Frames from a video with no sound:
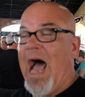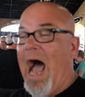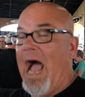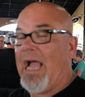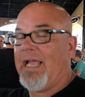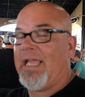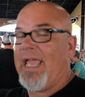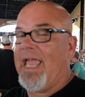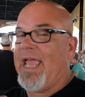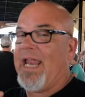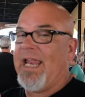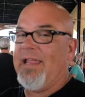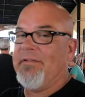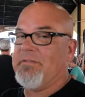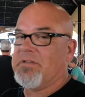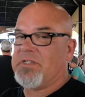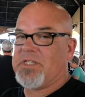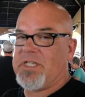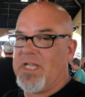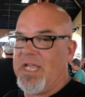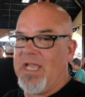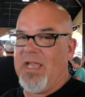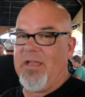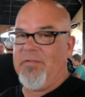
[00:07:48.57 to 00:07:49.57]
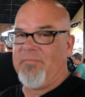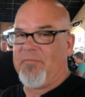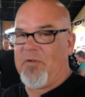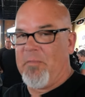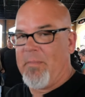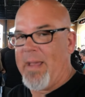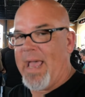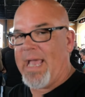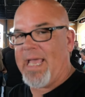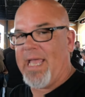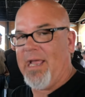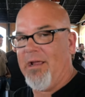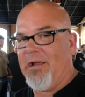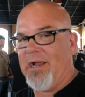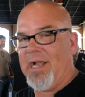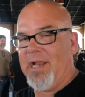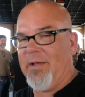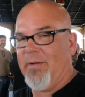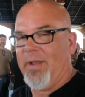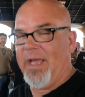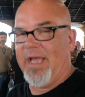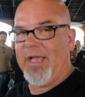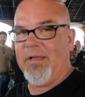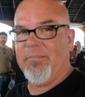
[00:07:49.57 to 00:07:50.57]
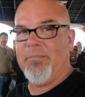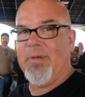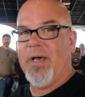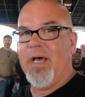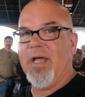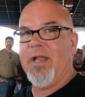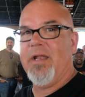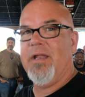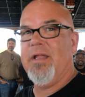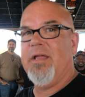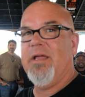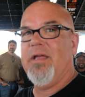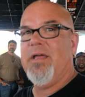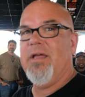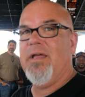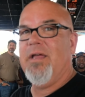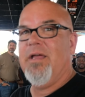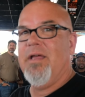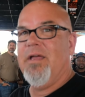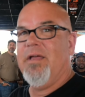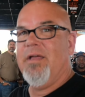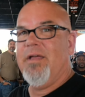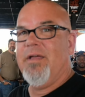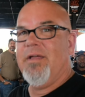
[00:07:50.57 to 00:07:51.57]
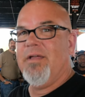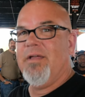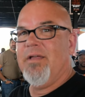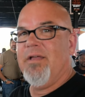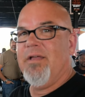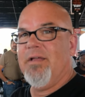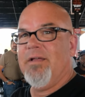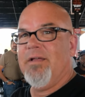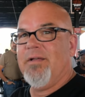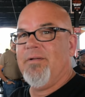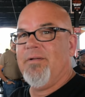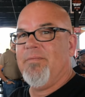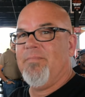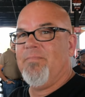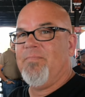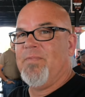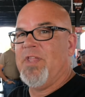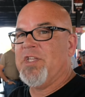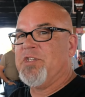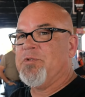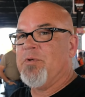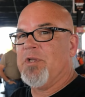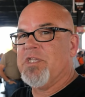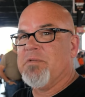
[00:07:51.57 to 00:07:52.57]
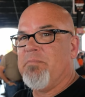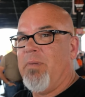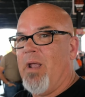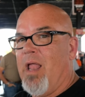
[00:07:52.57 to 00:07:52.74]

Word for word: I can't even see from back here anyway, but this one's